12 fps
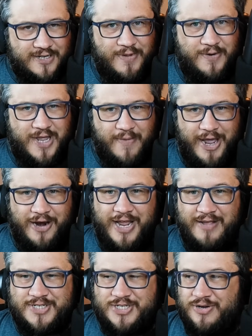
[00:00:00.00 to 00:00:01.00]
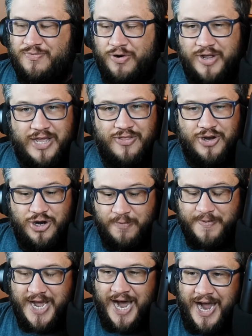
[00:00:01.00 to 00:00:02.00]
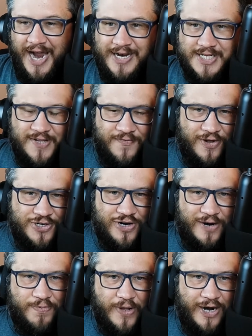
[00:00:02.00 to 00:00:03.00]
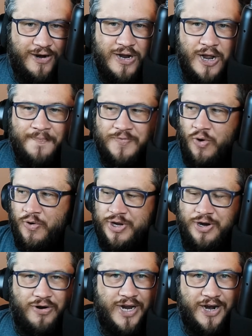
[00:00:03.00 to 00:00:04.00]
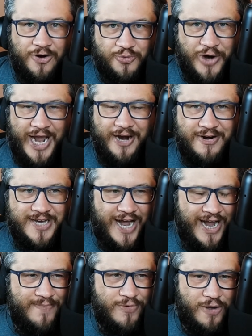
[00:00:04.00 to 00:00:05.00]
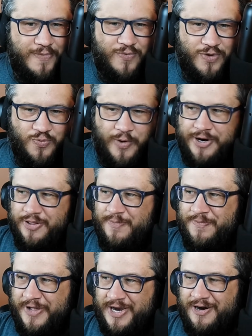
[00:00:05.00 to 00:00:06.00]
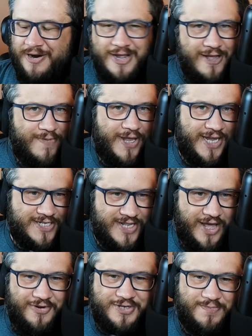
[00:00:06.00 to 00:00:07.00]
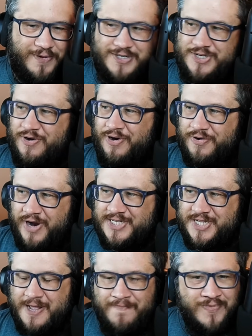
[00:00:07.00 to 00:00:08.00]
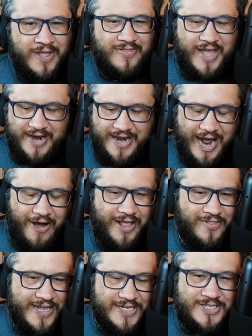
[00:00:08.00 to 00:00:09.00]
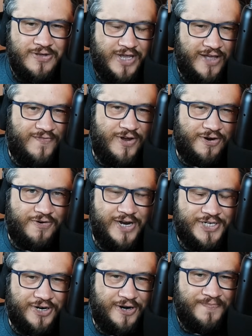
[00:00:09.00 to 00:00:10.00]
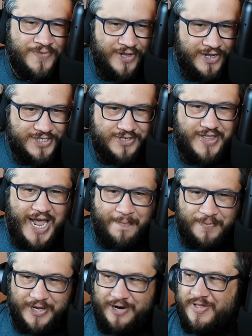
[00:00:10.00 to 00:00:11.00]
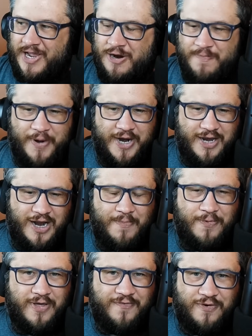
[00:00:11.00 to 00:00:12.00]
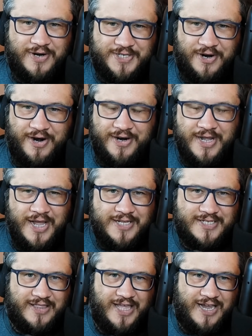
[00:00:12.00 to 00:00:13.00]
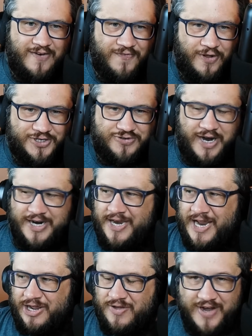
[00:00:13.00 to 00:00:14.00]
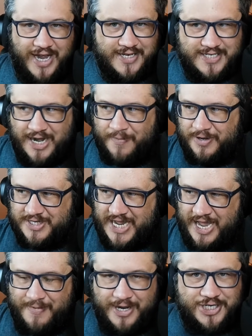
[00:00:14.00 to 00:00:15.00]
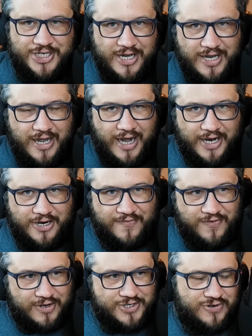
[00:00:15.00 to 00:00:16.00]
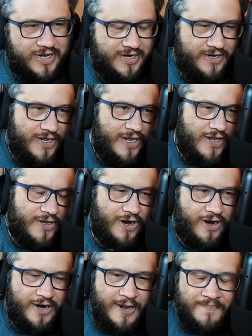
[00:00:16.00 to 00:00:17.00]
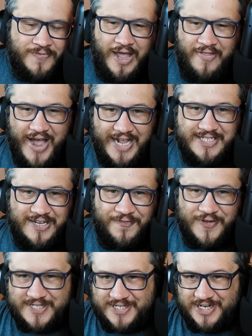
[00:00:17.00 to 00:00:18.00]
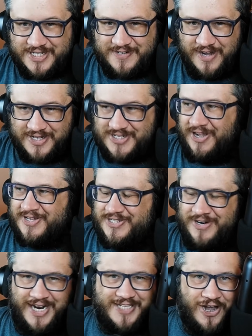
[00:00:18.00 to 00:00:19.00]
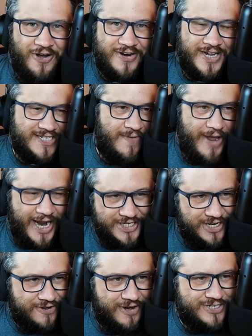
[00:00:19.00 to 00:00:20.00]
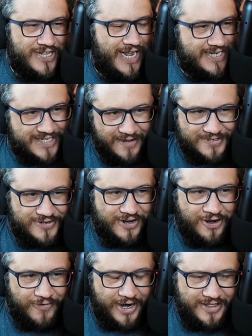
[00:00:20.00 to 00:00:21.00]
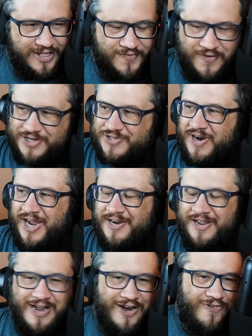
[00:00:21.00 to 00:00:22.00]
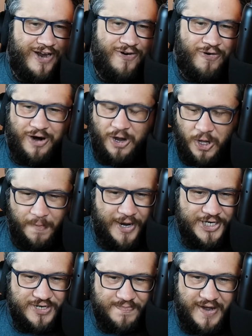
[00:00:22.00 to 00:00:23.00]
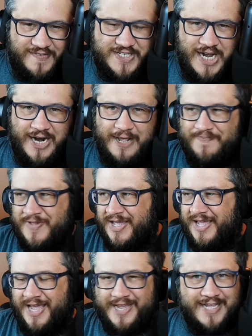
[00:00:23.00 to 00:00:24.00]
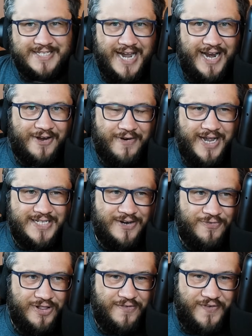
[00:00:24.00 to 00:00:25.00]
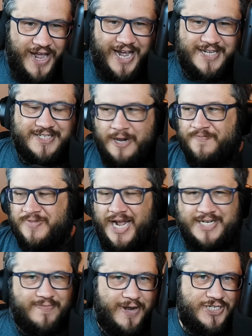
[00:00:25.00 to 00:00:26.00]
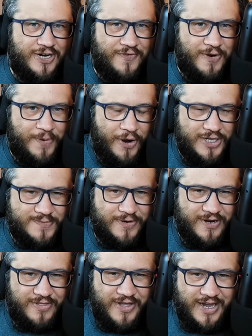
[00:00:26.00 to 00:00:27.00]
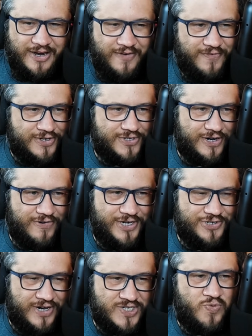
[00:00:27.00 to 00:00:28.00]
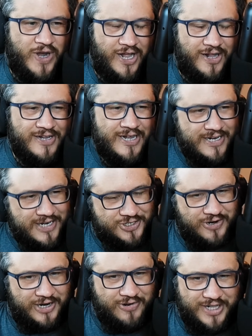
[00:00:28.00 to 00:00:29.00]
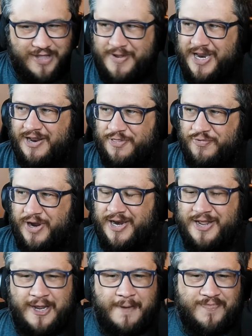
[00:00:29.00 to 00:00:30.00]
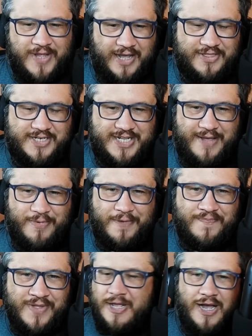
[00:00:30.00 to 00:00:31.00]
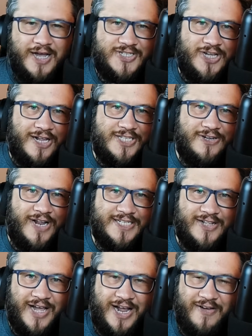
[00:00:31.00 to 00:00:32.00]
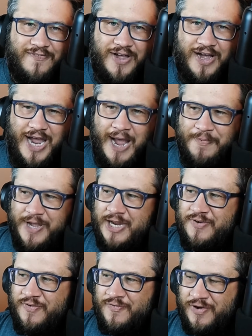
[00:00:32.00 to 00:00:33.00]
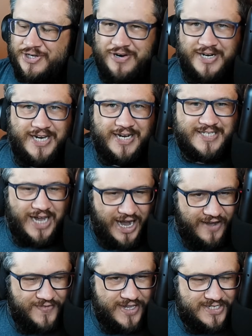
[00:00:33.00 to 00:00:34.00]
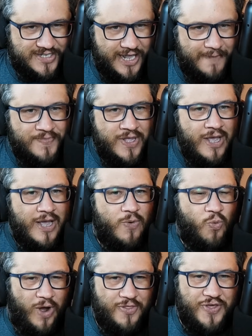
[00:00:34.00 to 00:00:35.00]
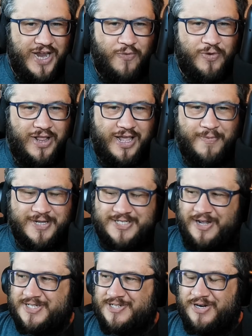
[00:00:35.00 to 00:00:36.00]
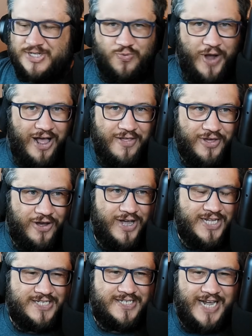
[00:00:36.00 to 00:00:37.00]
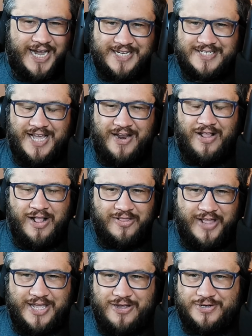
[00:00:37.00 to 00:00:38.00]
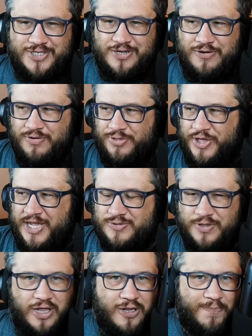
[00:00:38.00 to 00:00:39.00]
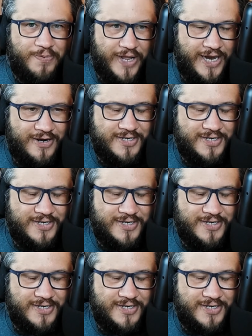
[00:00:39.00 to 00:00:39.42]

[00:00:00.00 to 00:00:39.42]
in Commander games too, where either you're behind as the Voltron player, or you're in a ride or die moment with one other player because the other 2 players are going crazy. That now at least you give your creature to that player that you're buddied up with for a turn so that they can Voltron, and now you've got double damage on your Voltron card. And that's if it's just Assault Suit on its own, because imagine a creature that has double strike already that's Voltron, right? Or a whole bunch of buffs on it. It gets kind of crazy really fast. Not to mention if your opponent's putting anything on your Voltron creature as well to try to eliminate a threat at the table. Assault Suit has a lot of application for Voltron decks, obviously. One thing I really like about Assault Suit as well, though, is decks that let you do things with other players'